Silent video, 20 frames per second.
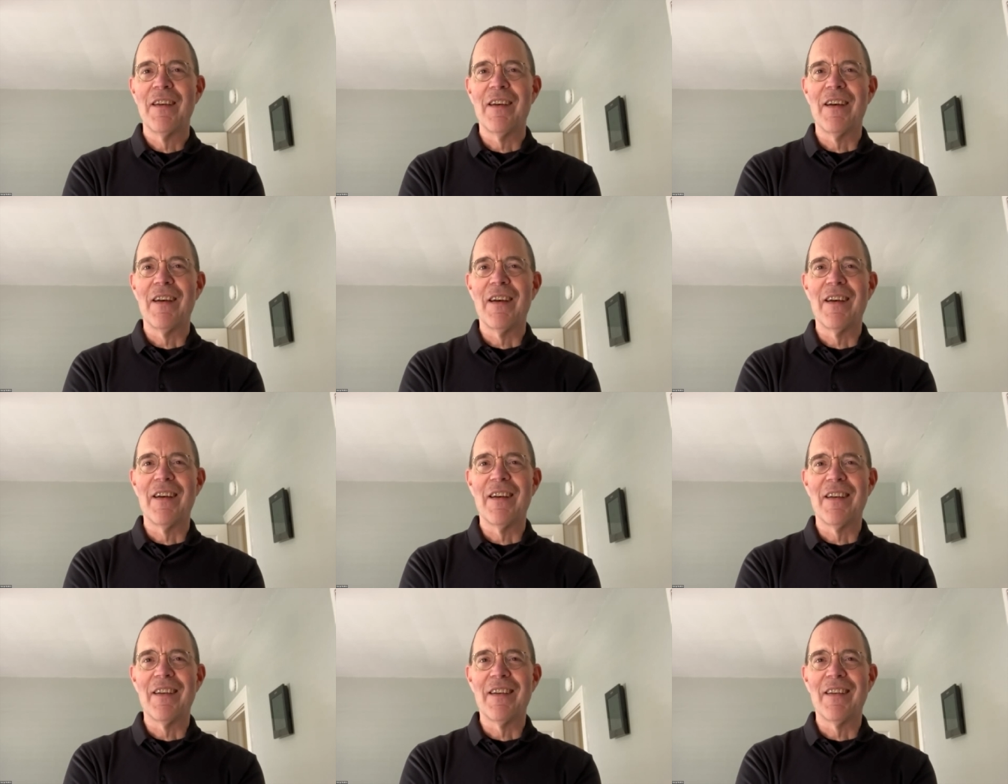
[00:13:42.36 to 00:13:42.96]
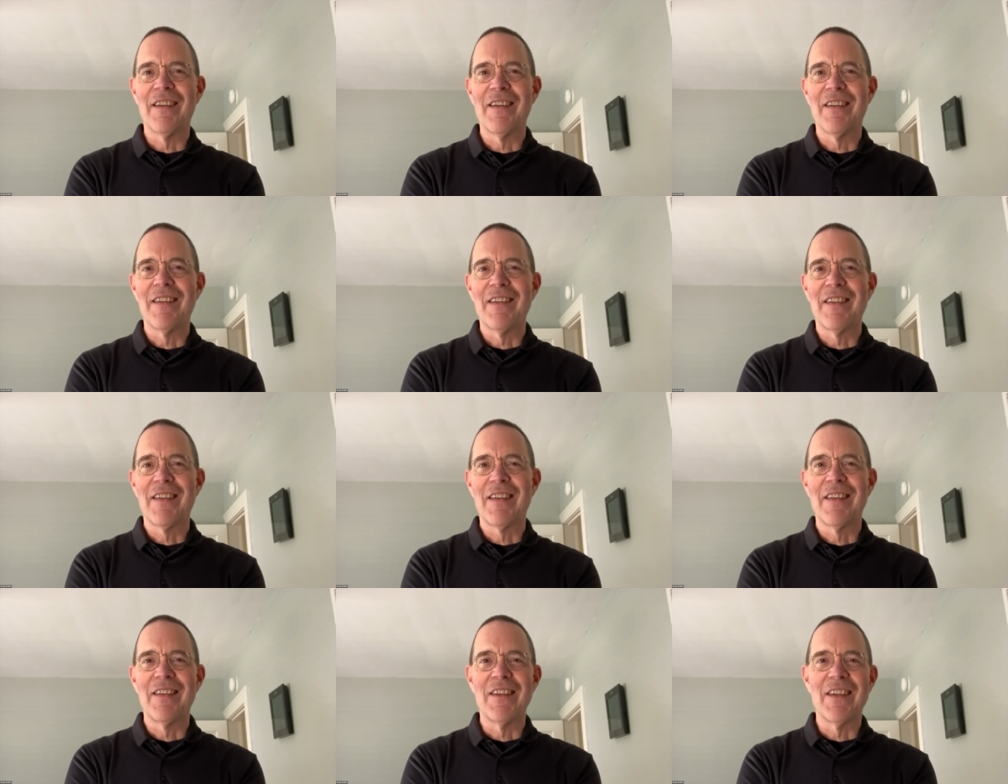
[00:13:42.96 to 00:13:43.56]
Uh,
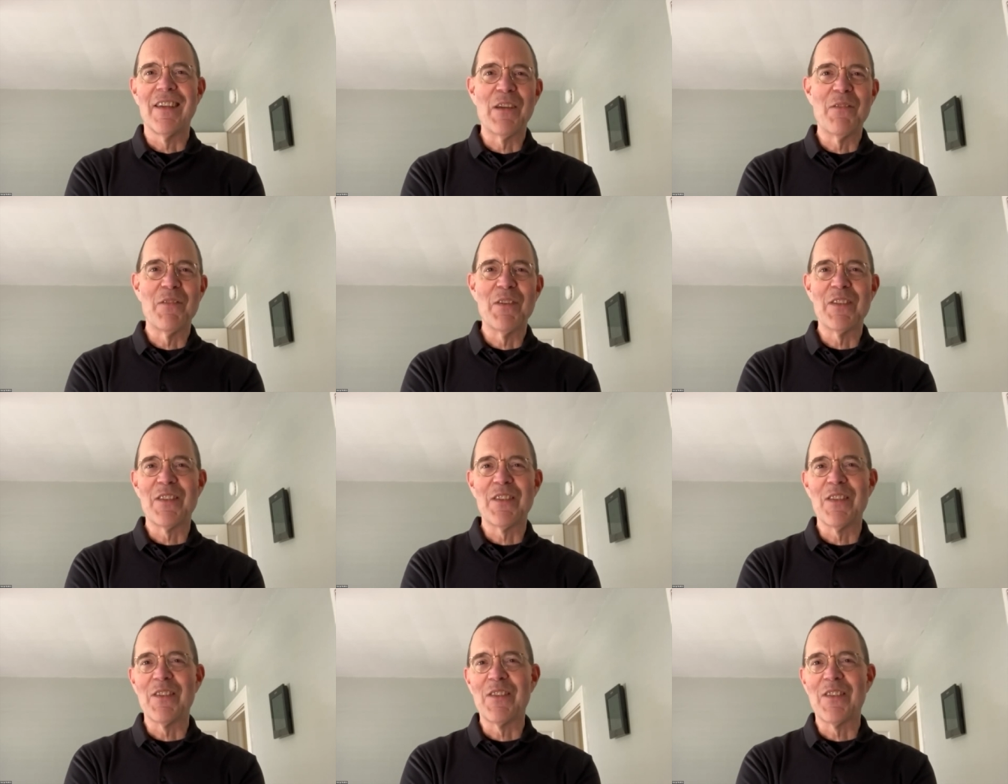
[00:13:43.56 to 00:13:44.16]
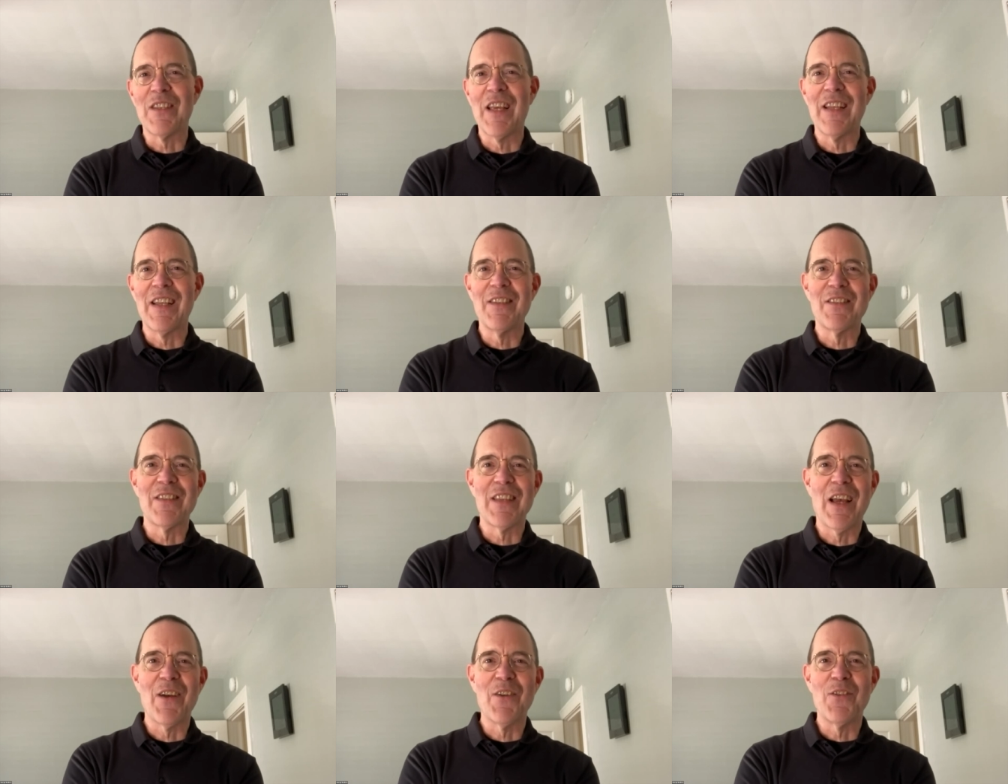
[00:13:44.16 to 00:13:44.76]
can you give us a
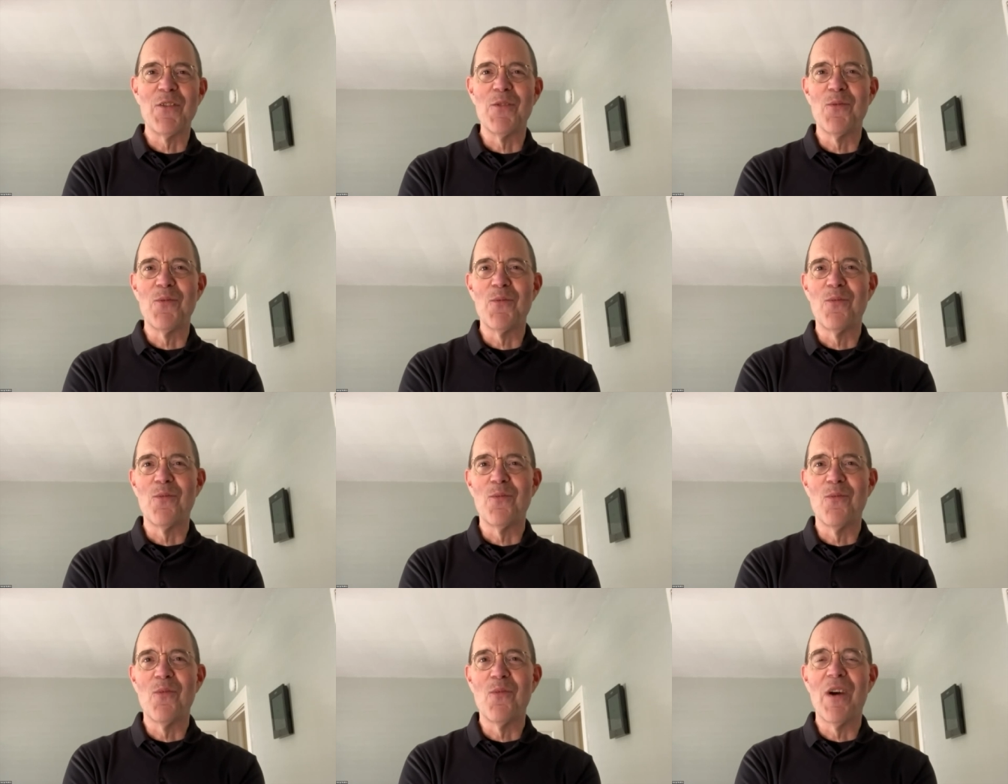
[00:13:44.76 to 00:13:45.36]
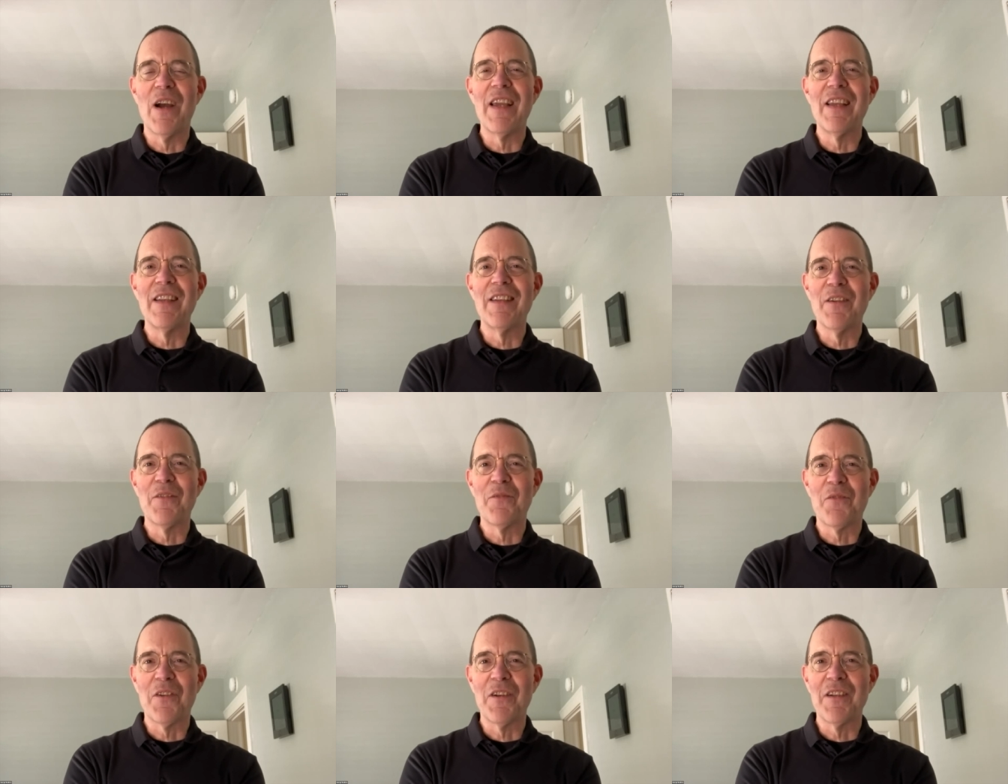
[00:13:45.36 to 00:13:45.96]
sense how you weigh
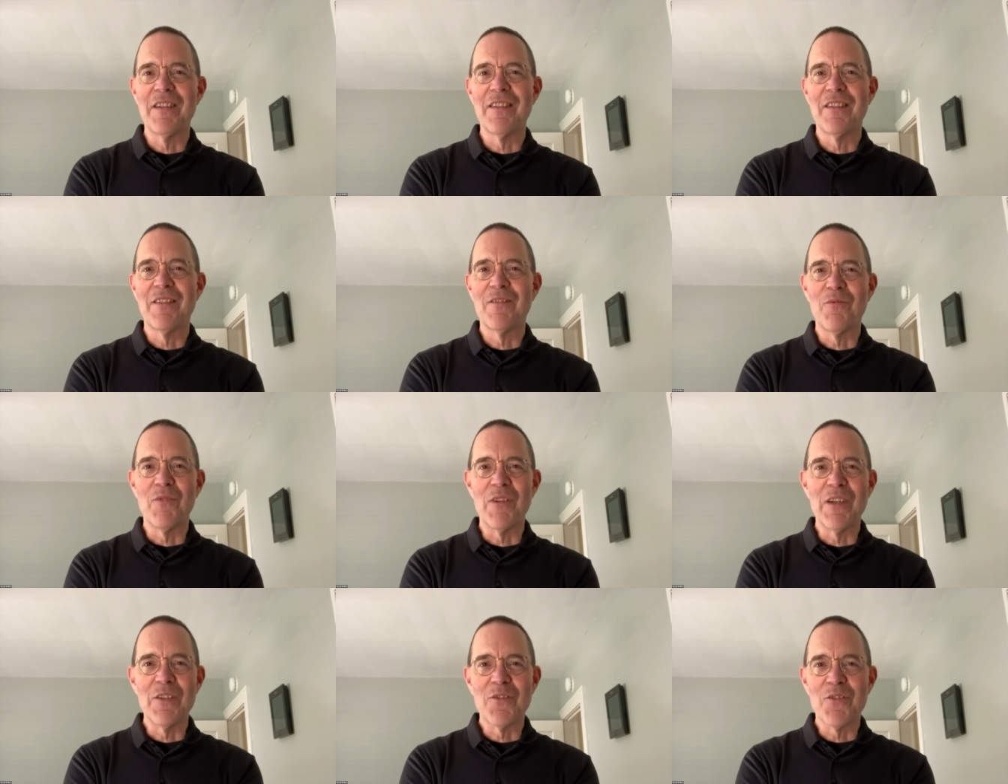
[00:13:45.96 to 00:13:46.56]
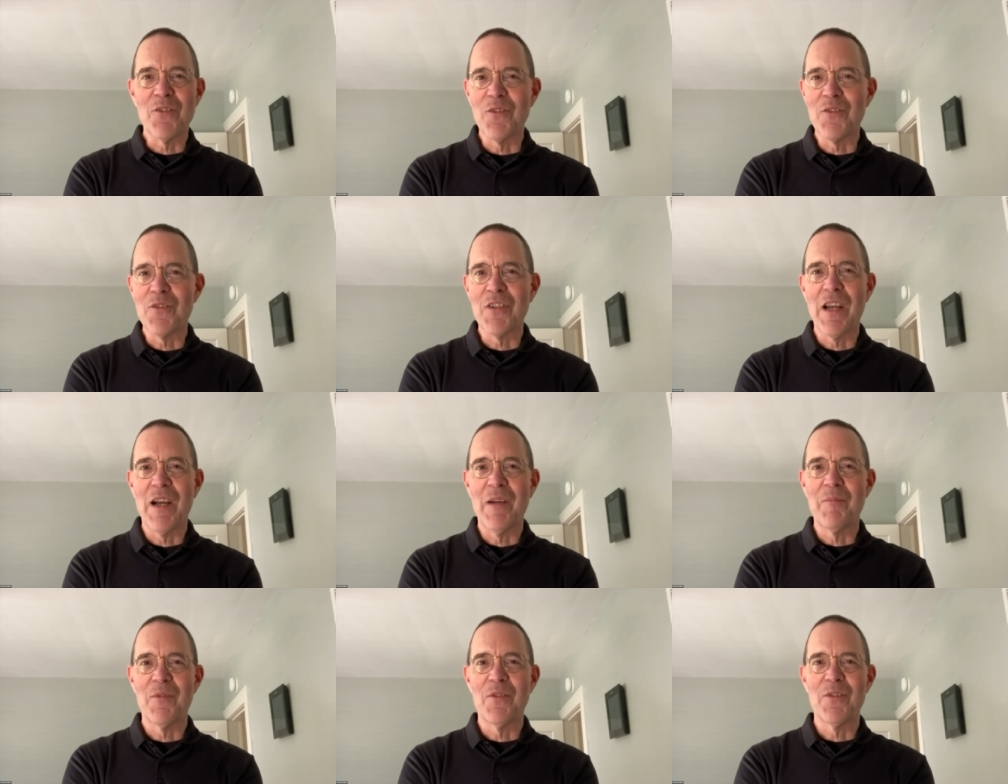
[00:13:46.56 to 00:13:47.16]
different research
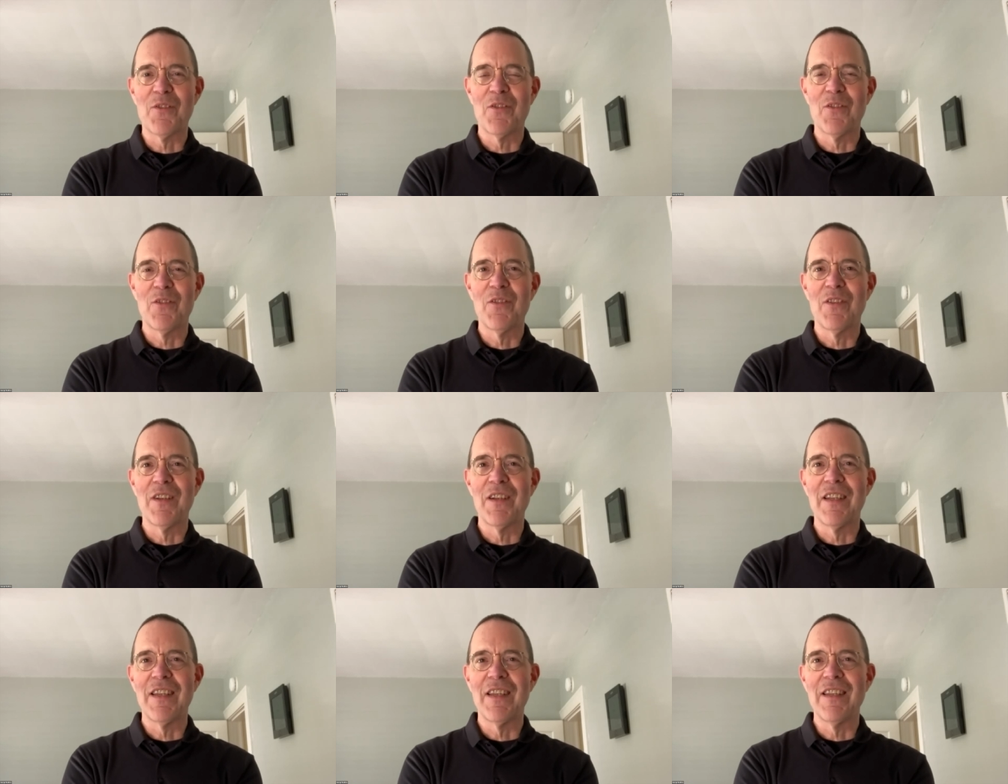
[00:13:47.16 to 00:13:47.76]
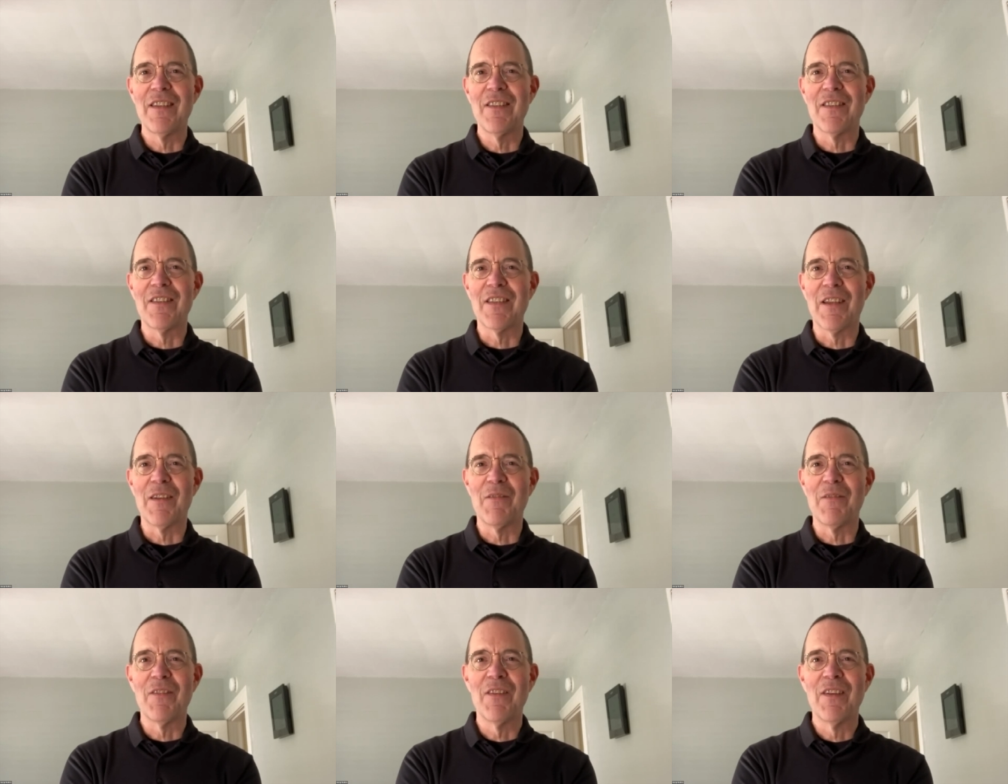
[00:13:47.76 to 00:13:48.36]
opportunities
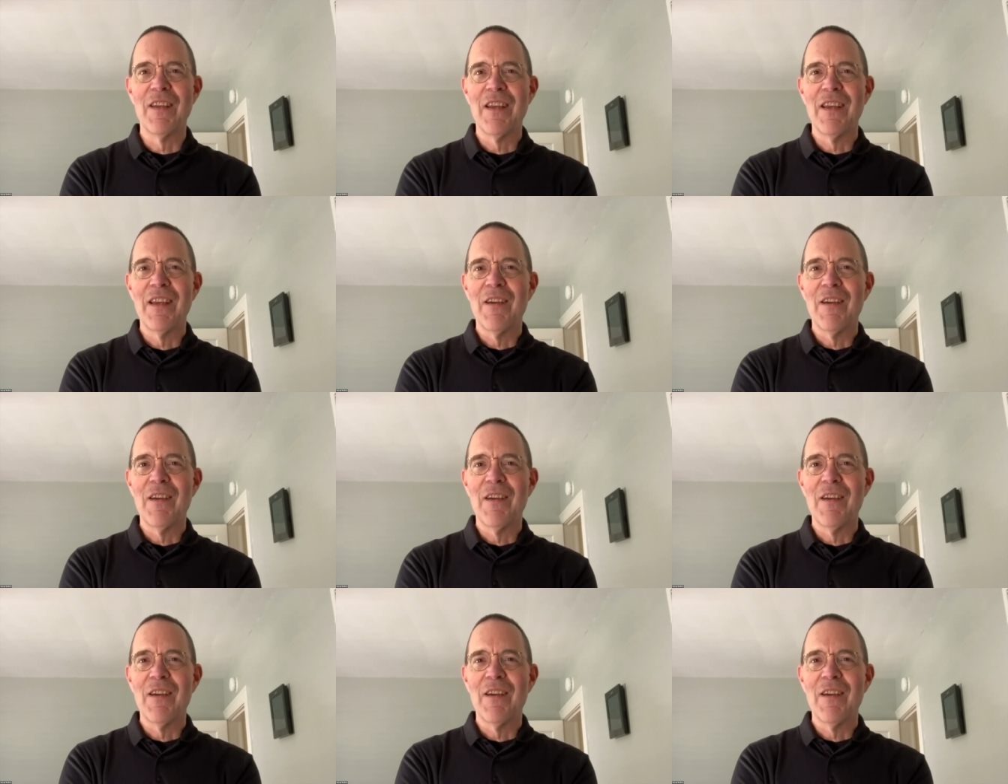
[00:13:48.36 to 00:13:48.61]
and